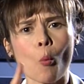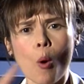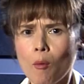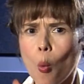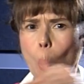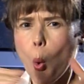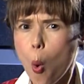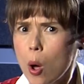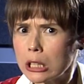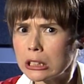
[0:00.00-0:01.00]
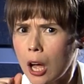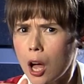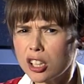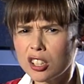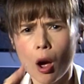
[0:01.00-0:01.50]
So the people of
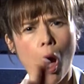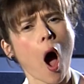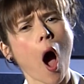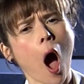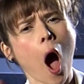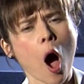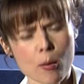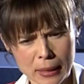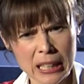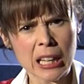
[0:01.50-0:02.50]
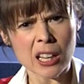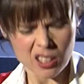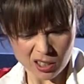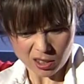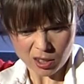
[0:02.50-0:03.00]
England prepare for
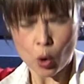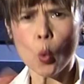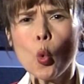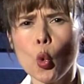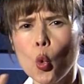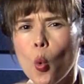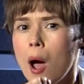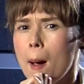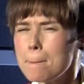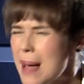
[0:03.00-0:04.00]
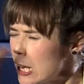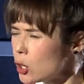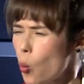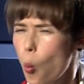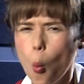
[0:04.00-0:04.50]
war with France,
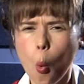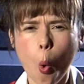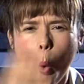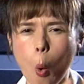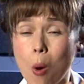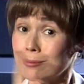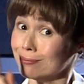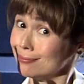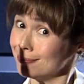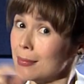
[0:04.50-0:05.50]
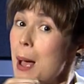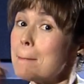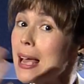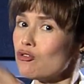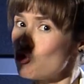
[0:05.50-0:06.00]
and even
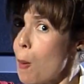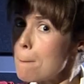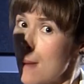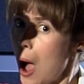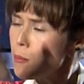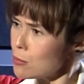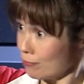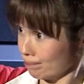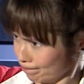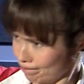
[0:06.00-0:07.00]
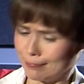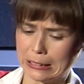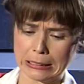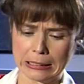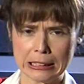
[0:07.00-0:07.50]
thieves and drunkards
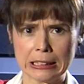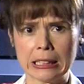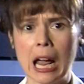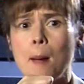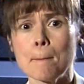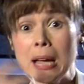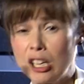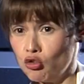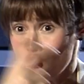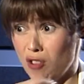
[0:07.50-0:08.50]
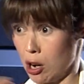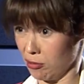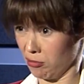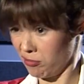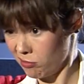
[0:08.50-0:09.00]
from London's taverns
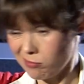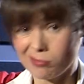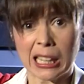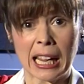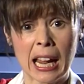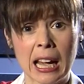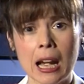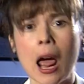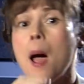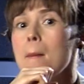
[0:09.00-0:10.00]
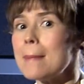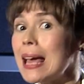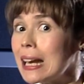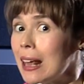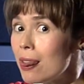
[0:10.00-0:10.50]
must join
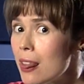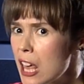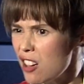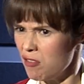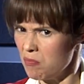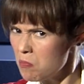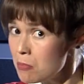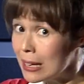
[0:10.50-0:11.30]
Henry's army.